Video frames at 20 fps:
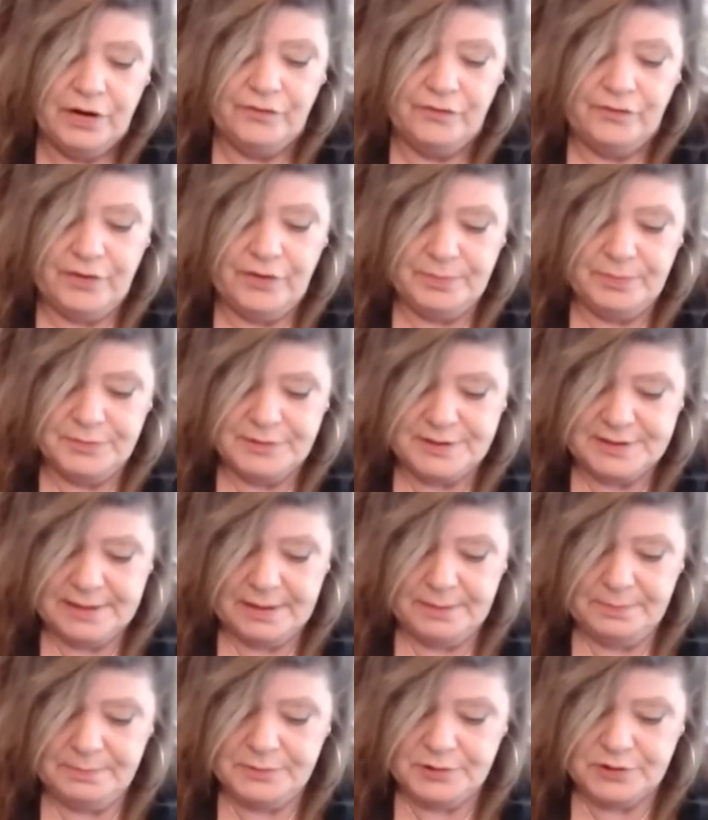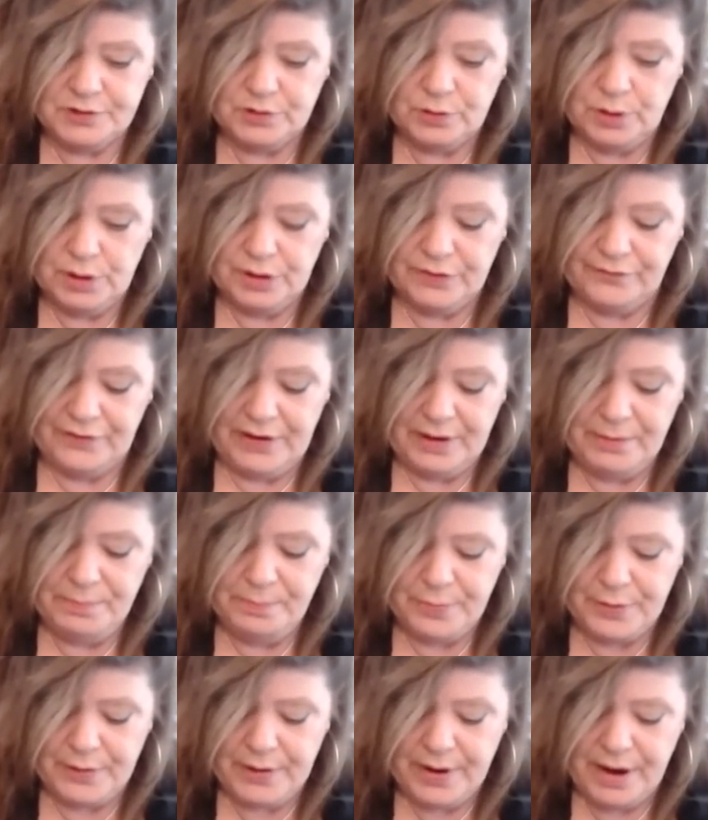from some sort of
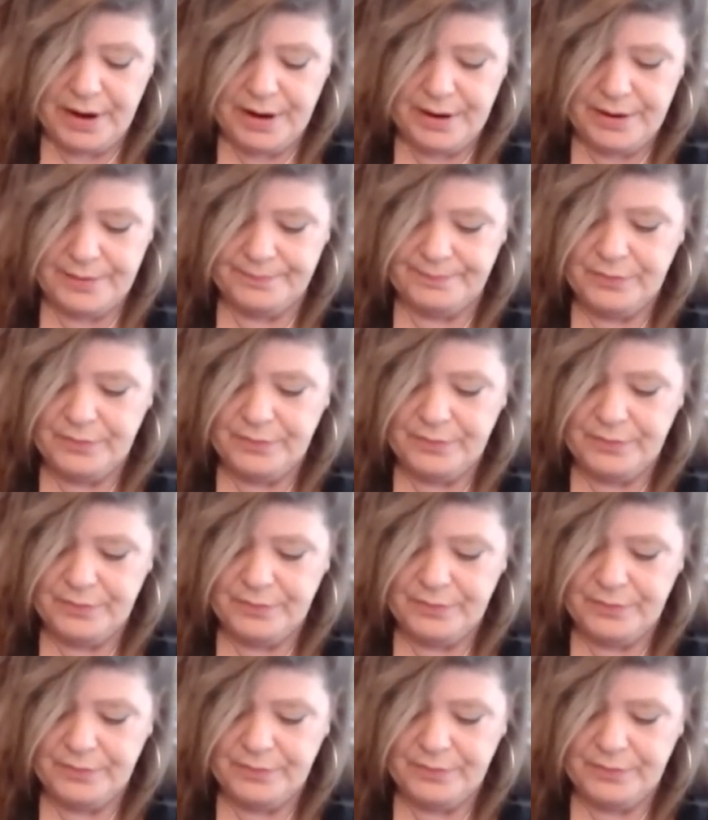emperor.